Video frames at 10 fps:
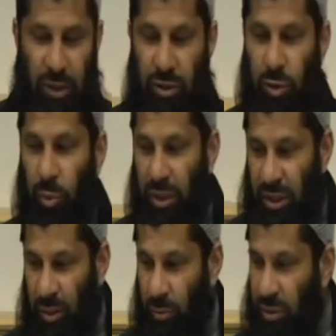So what he
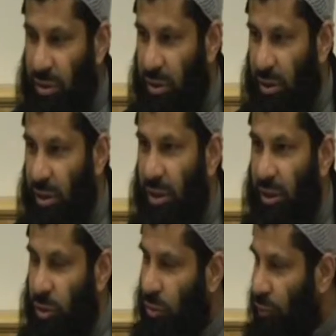done was,
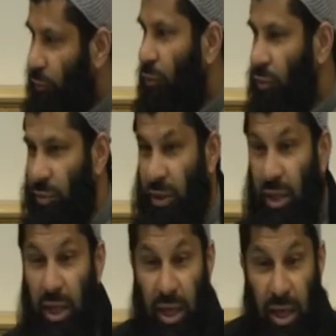he took the food
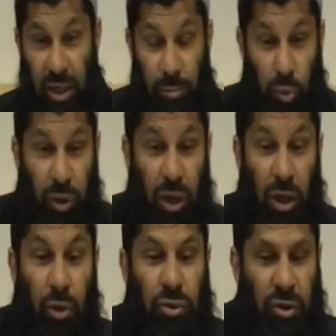and he brought it
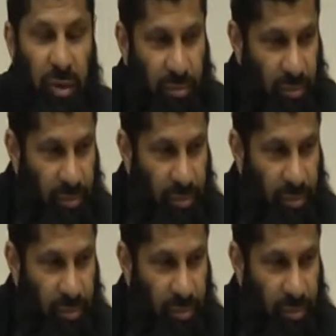close to them.